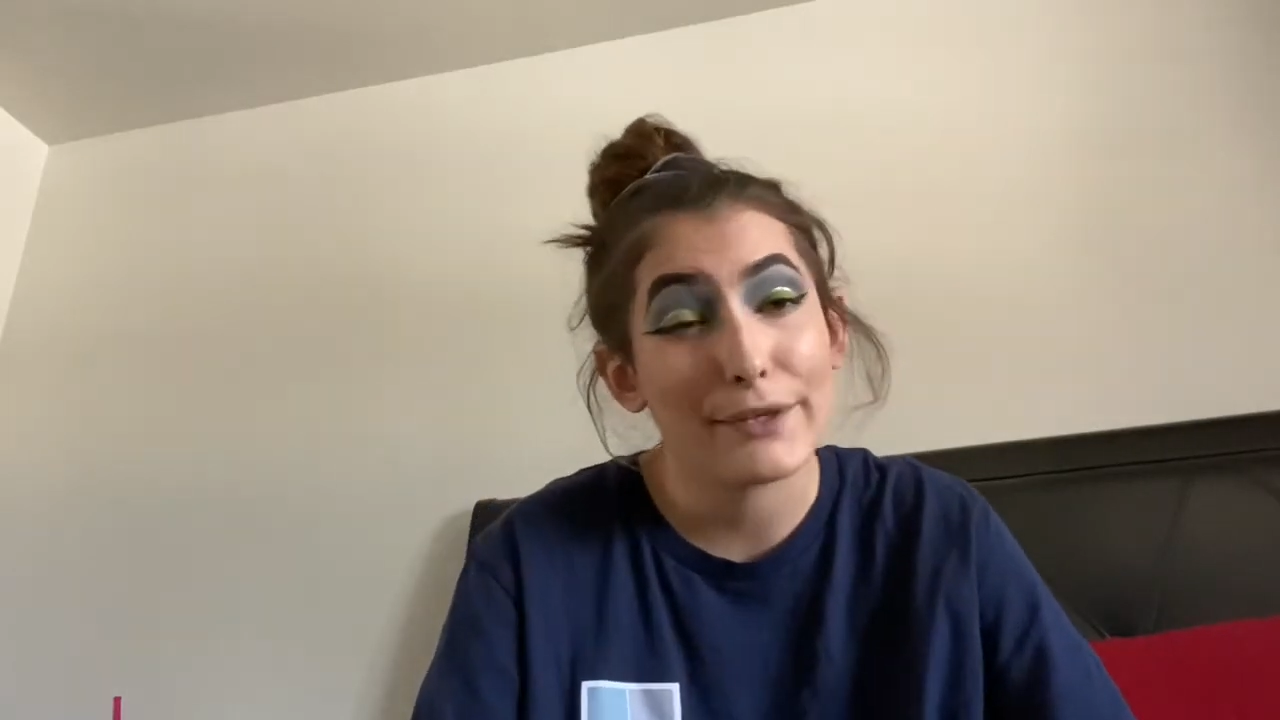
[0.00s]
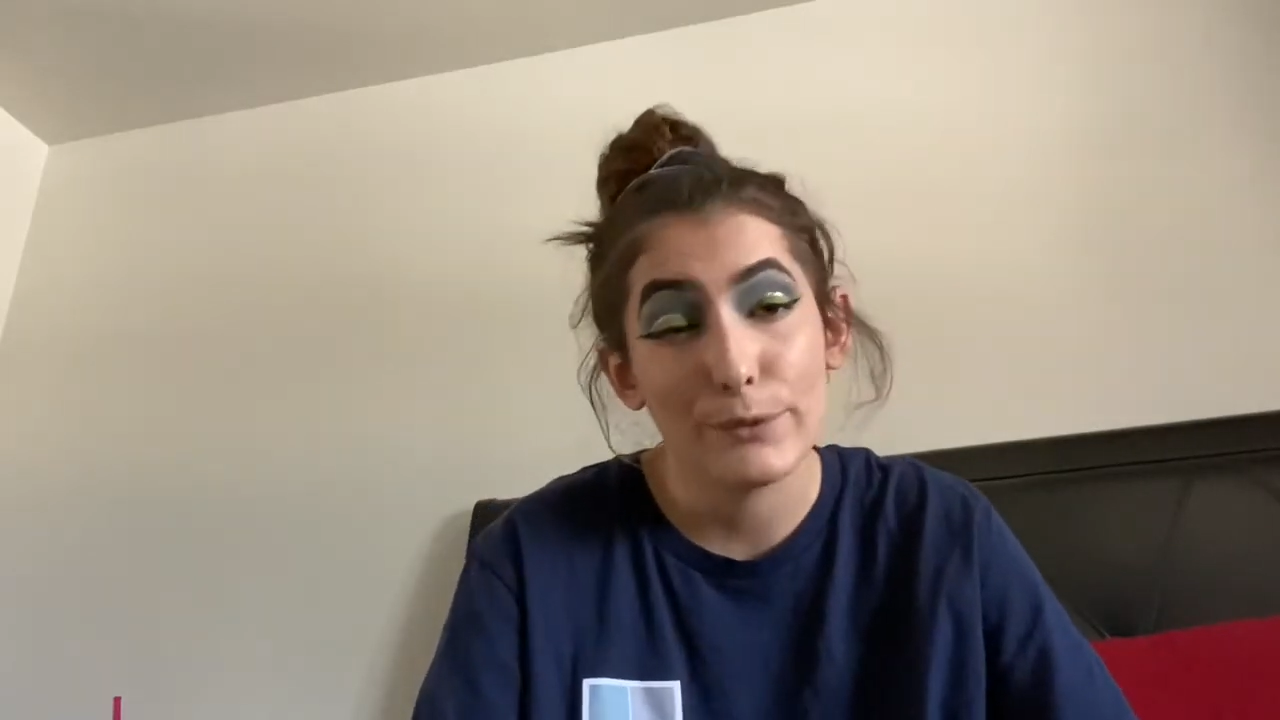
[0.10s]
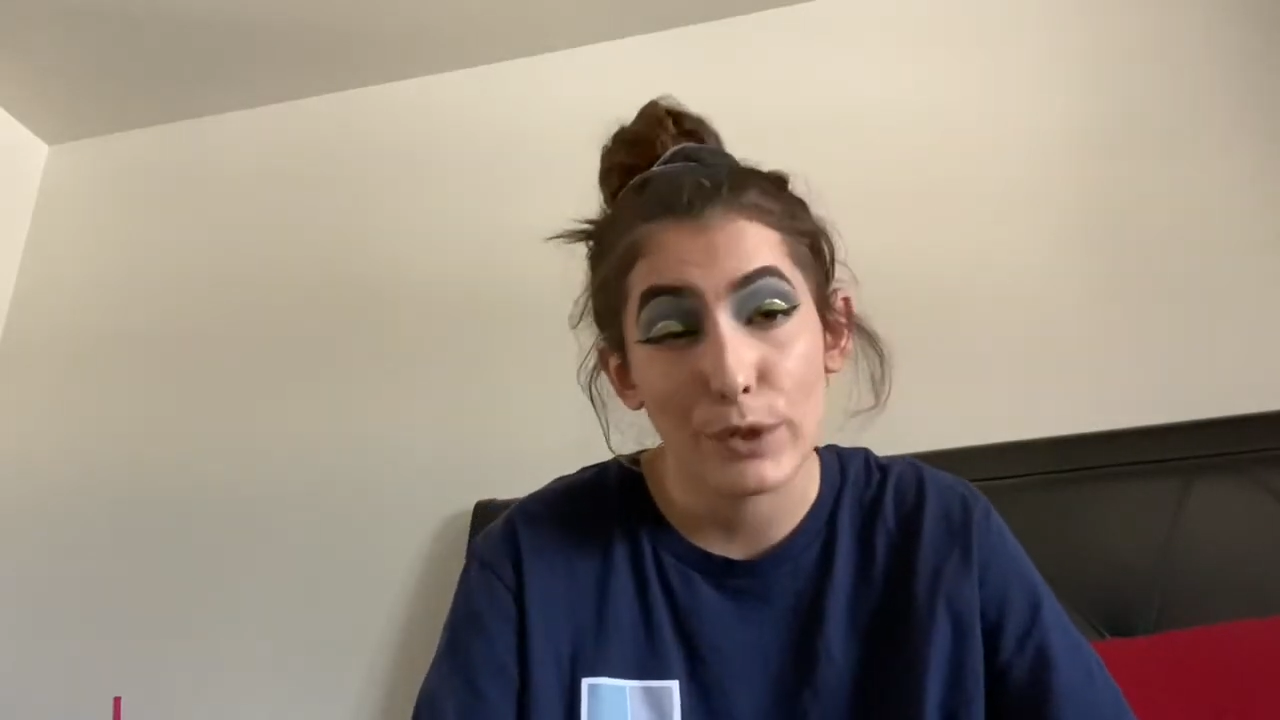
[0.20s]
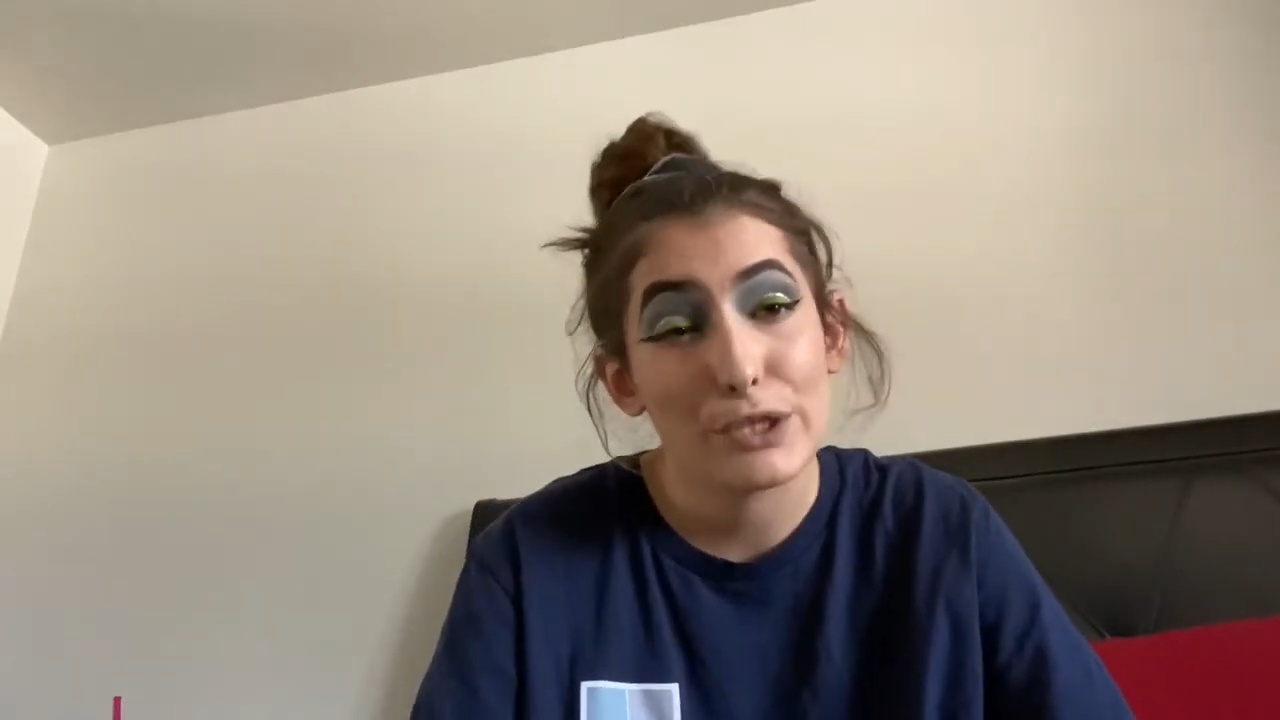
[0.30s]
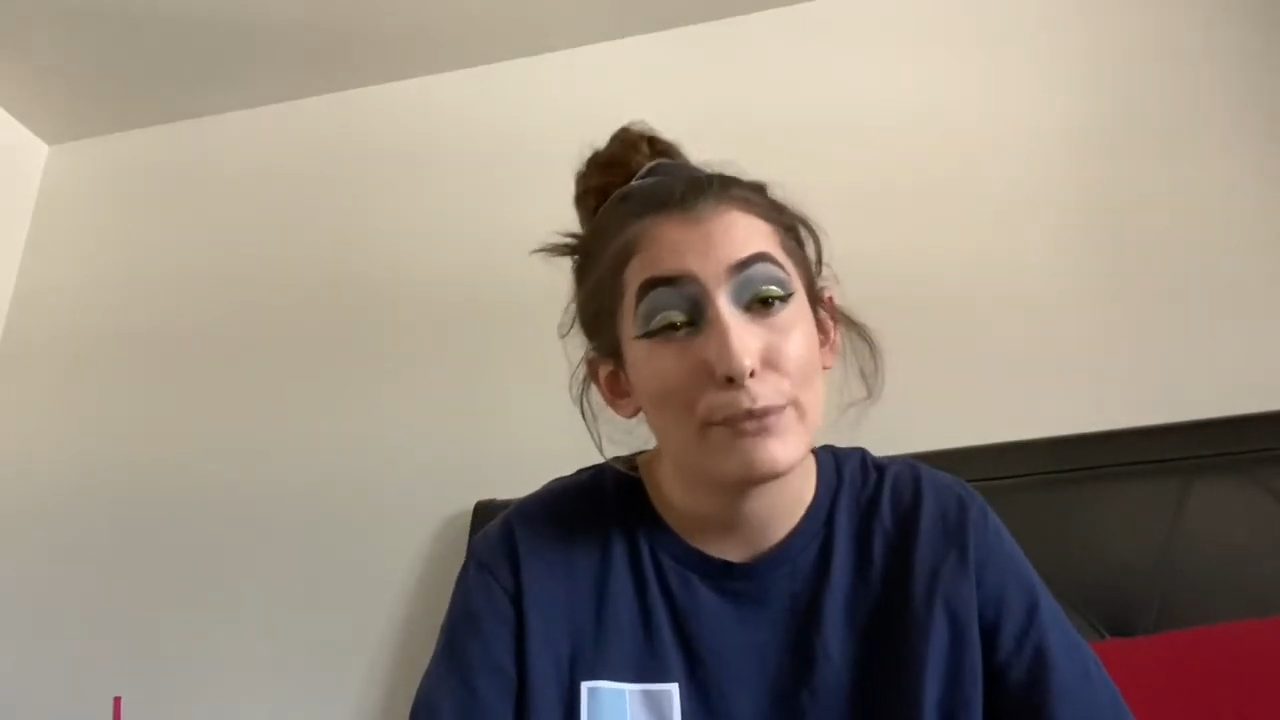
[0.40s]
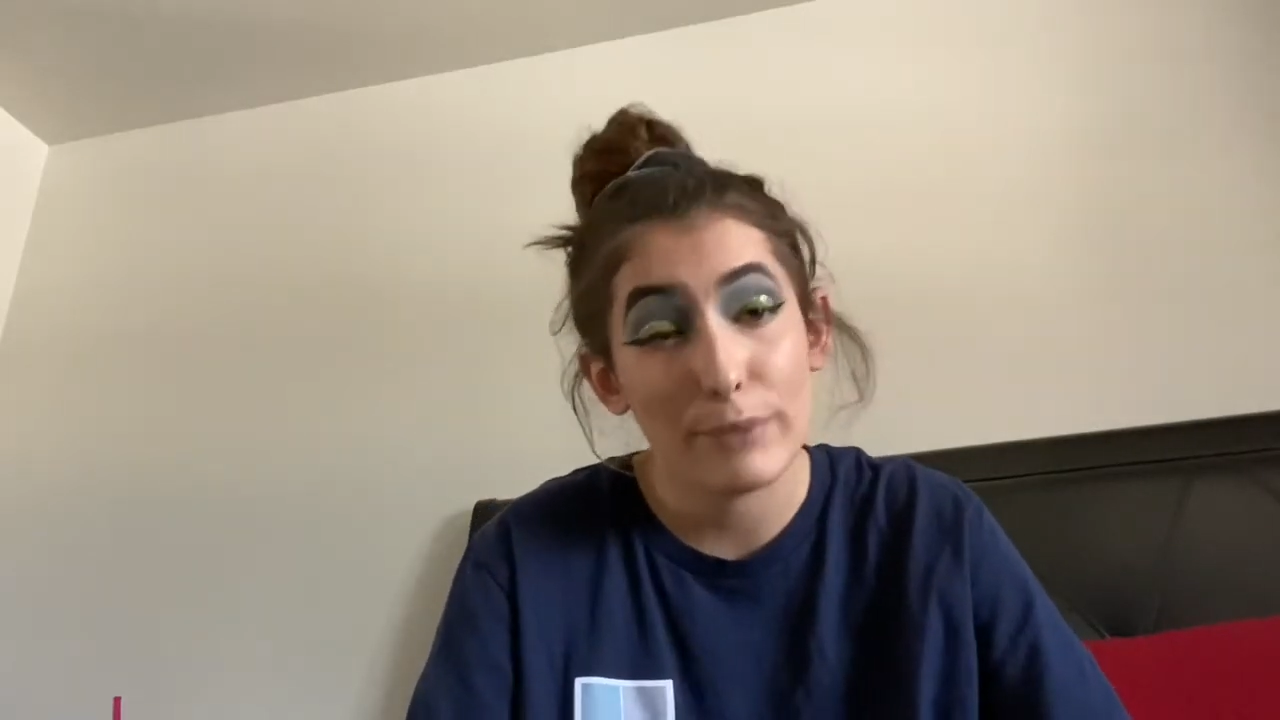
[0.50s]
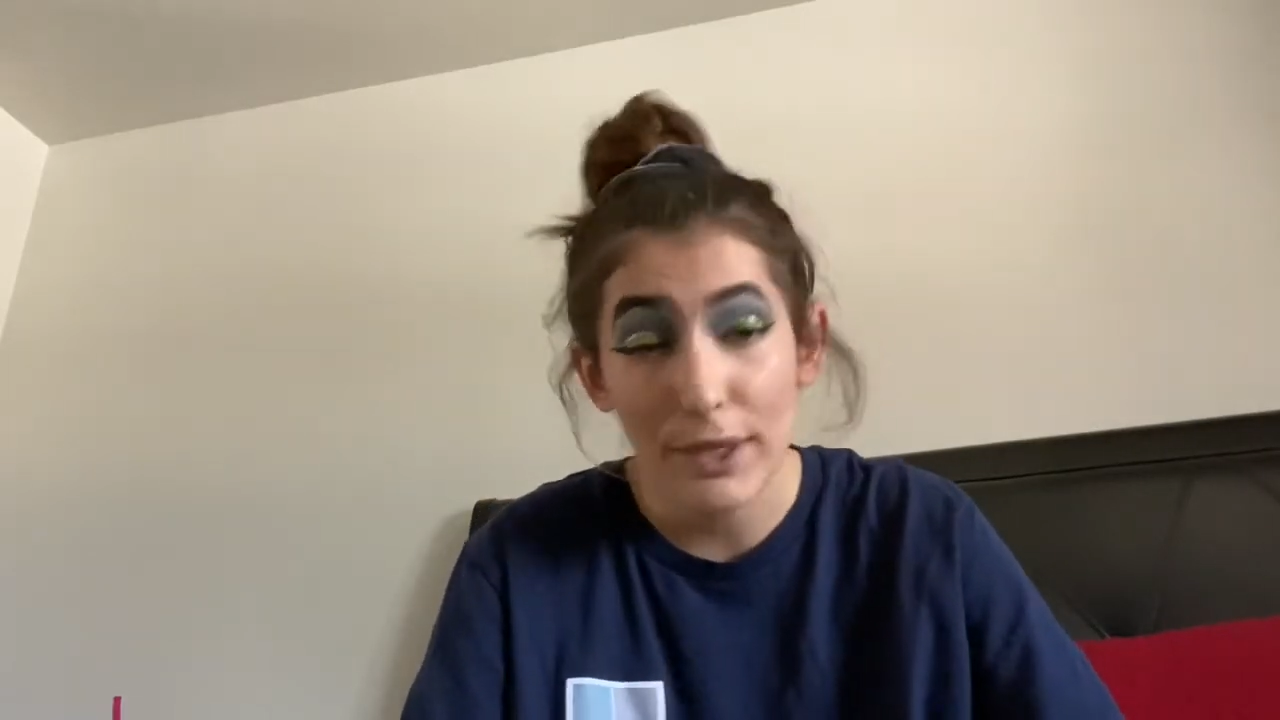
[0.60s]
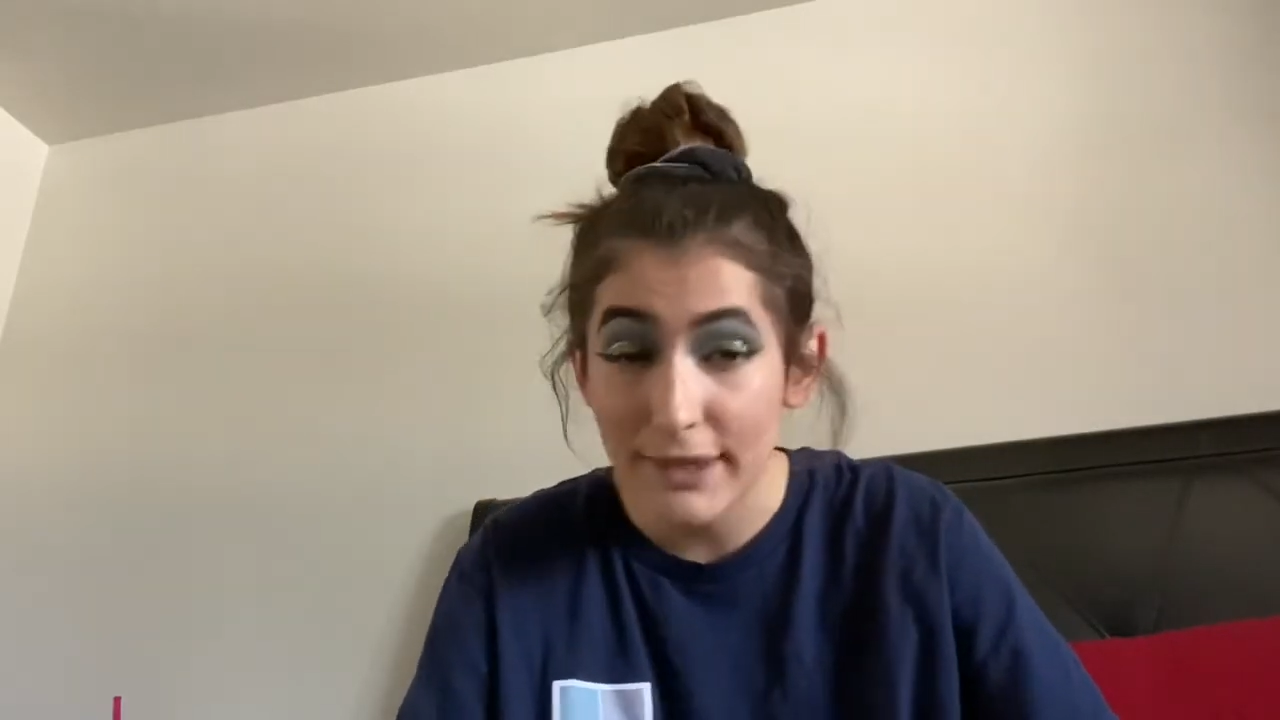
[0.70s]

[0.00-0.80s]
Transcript: where you put